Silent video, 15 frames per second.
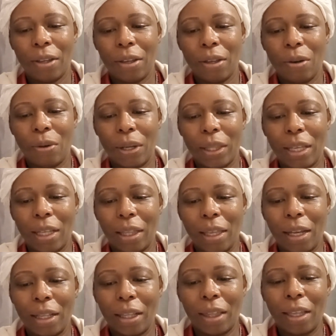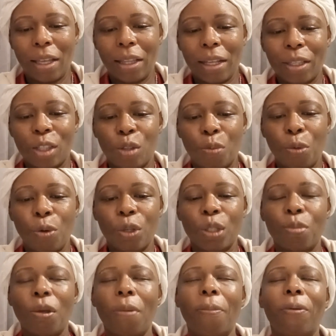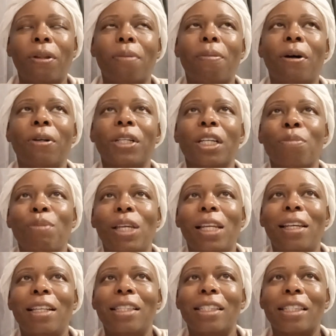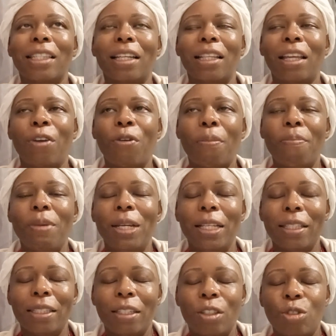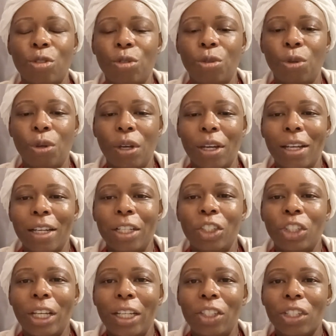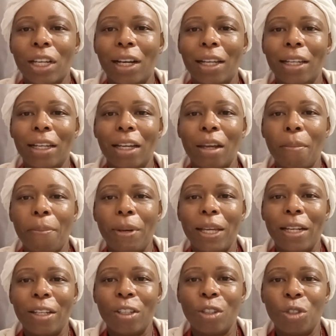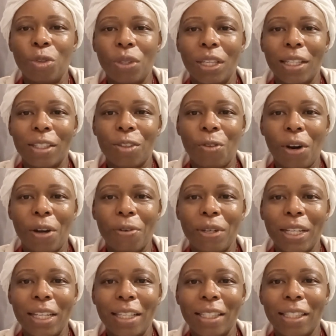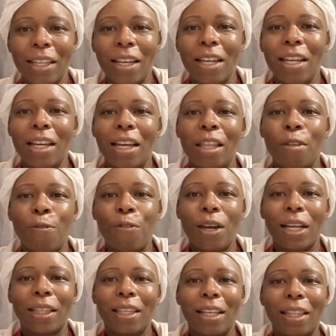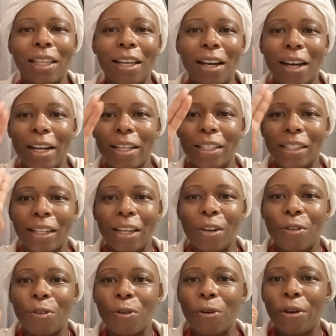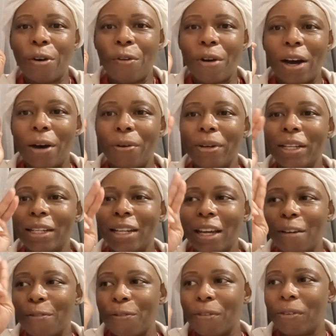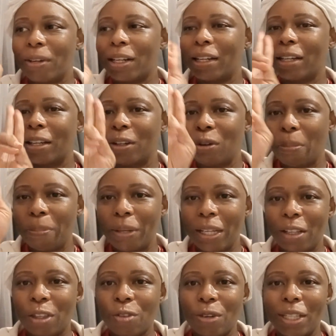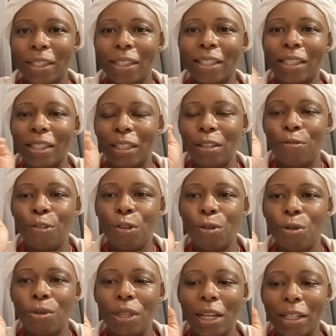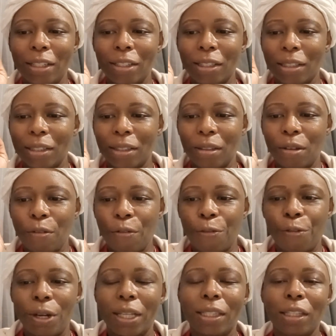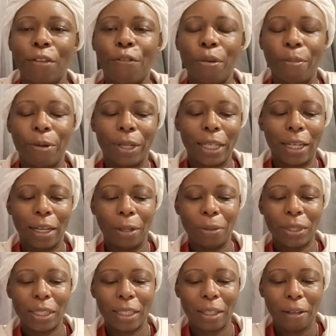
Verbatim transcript: you know, I think the other thing that spooks people about chameleons is their ability to change color and blend into their surroundings and the fact that their eyes like roll around and have got like a complete 360 view that just freaks everybody out